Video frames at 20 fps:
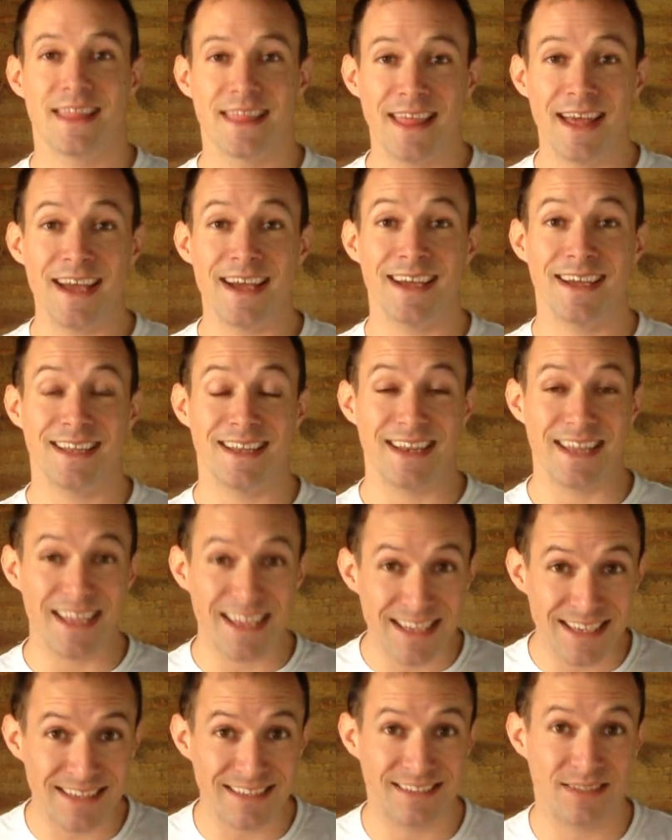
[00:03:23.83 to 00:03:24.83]
that
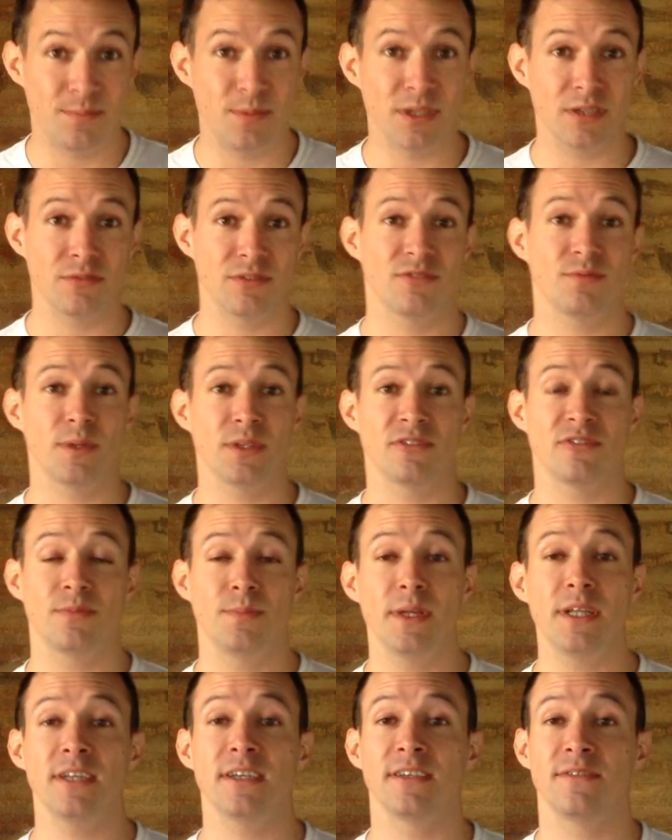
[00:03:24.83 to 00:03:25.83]
is a big
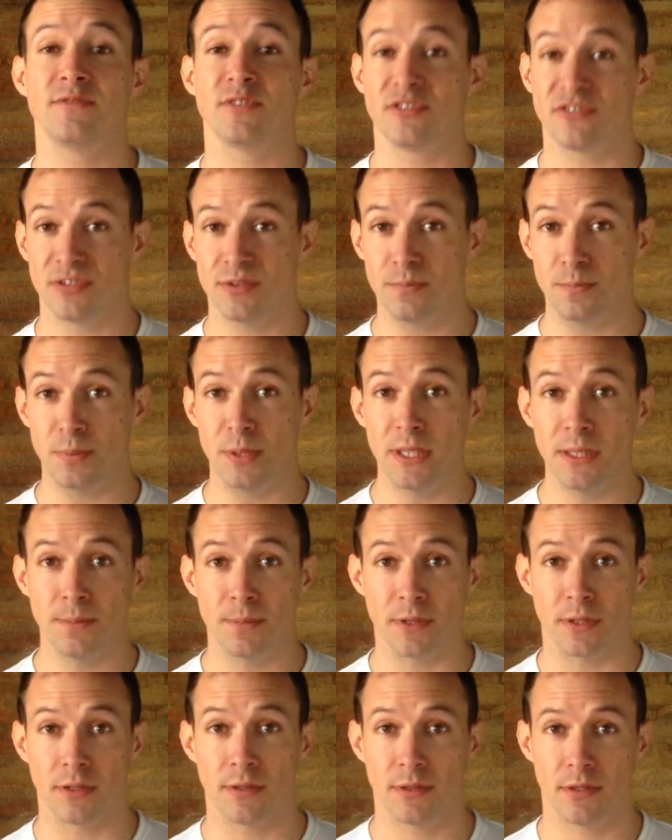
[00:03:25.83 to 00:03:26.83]
responsibility for some
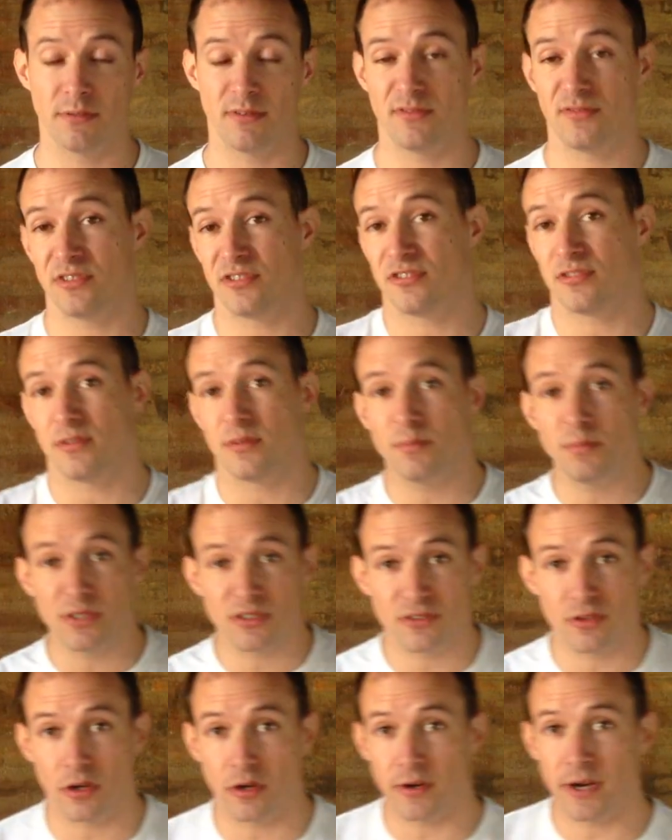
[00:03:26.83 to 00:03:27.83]
people, and for some
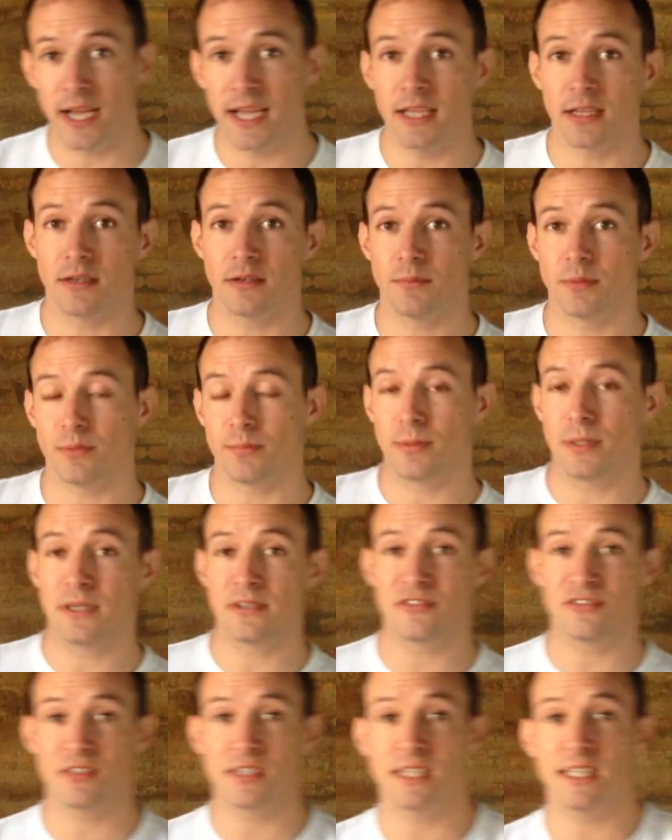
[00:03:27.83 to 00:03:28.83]
it's alright, but
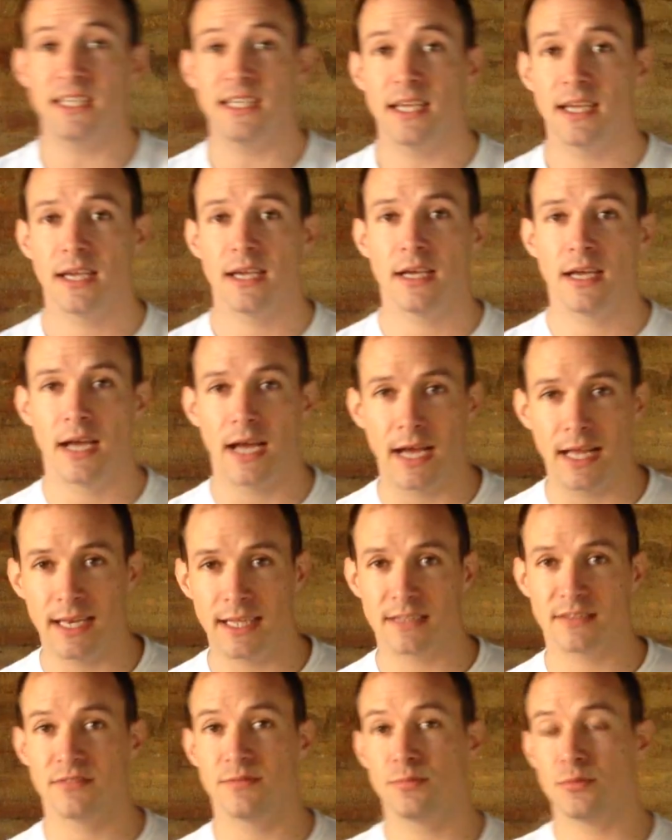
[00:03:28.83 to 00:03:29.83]
personally I
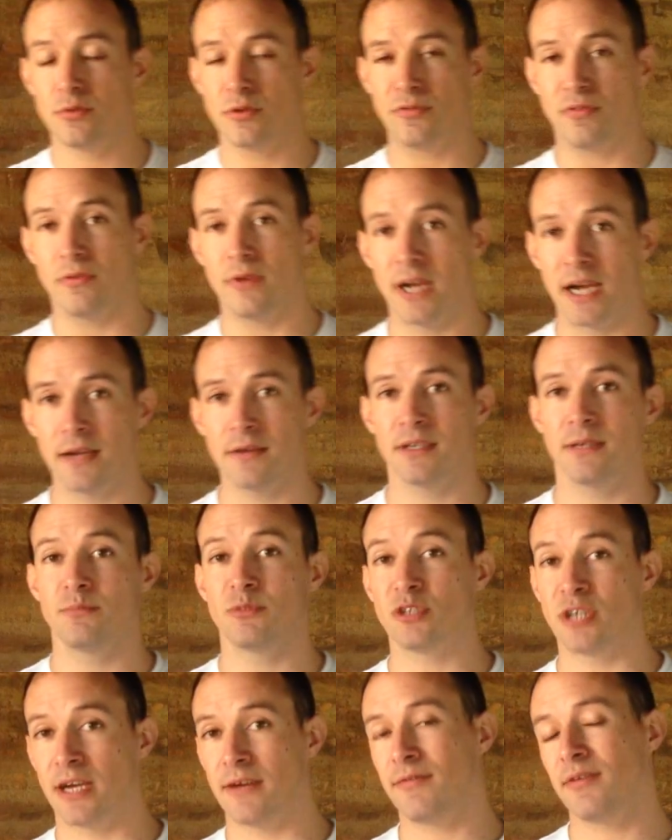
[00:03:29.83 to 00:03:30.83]
like to move around
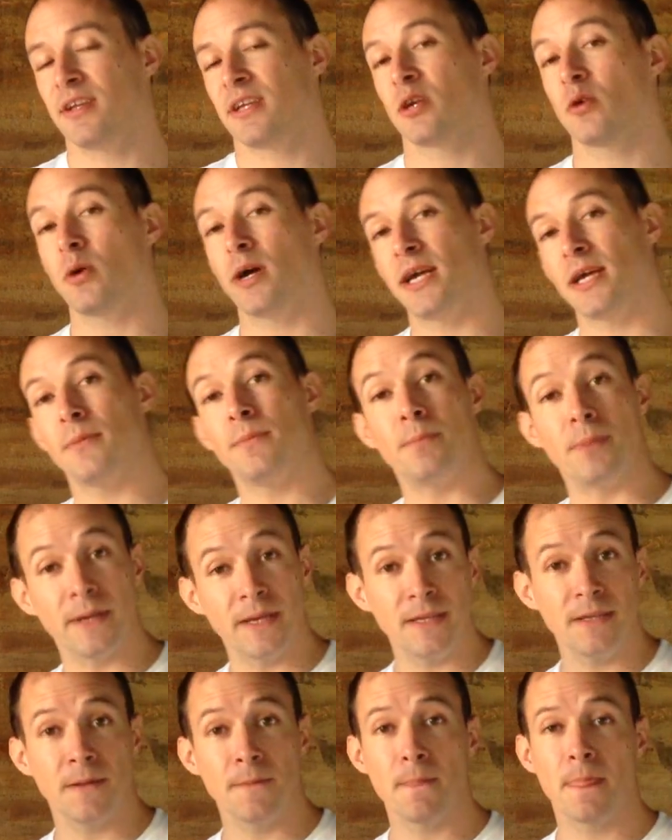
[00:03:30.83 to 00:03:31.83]
and travelling quite a
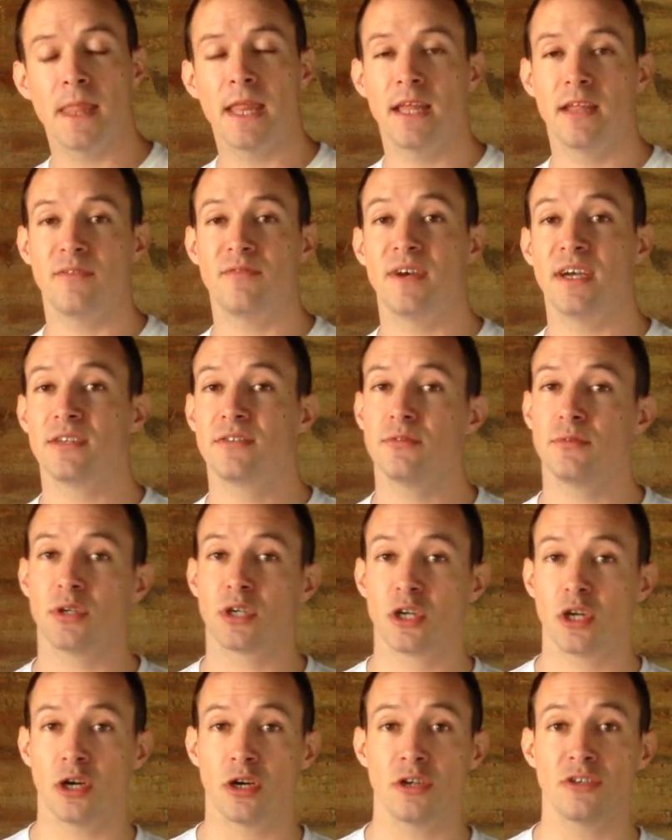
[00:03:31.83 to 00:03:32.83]
bit. If I do
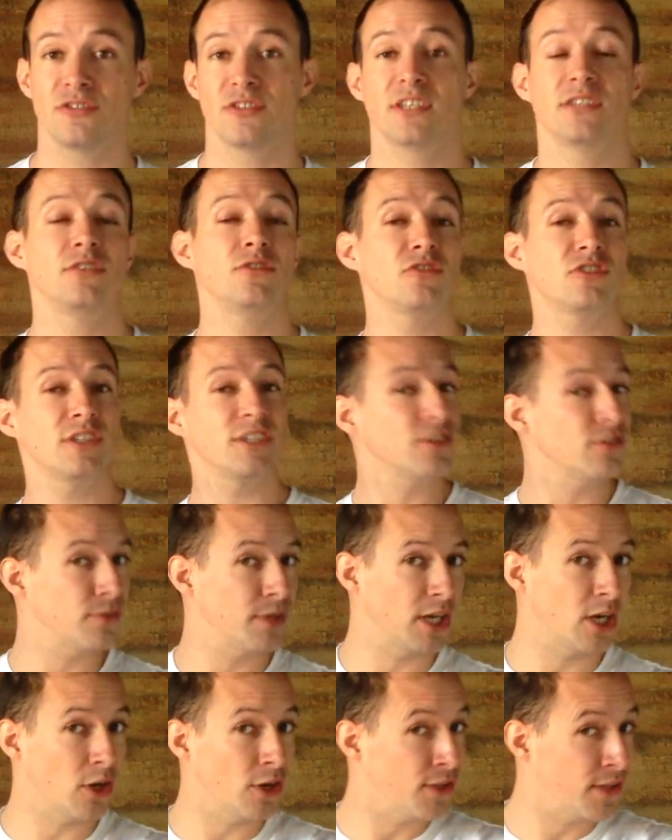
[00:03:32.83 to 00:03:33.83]
a course, I'll usually
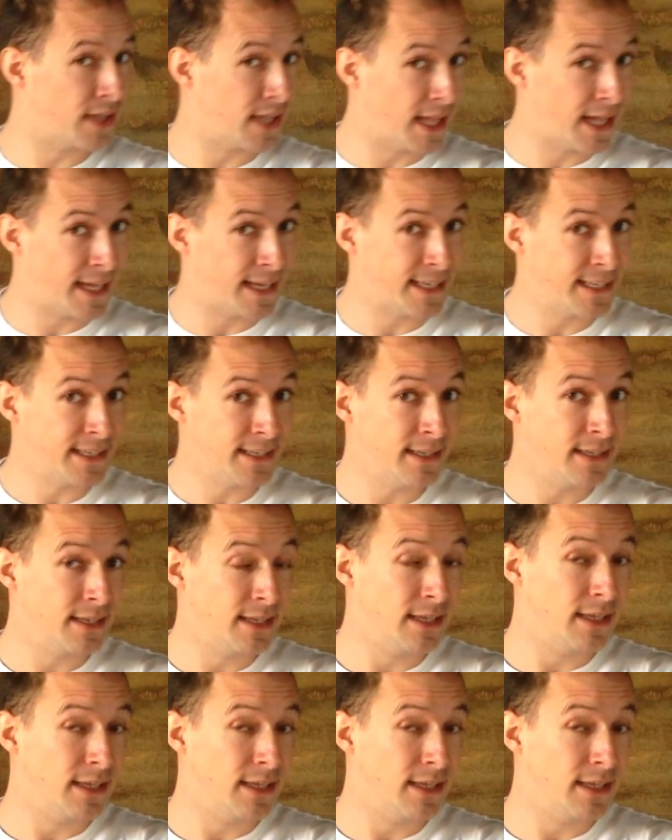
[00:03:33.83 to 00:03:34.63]
do it online,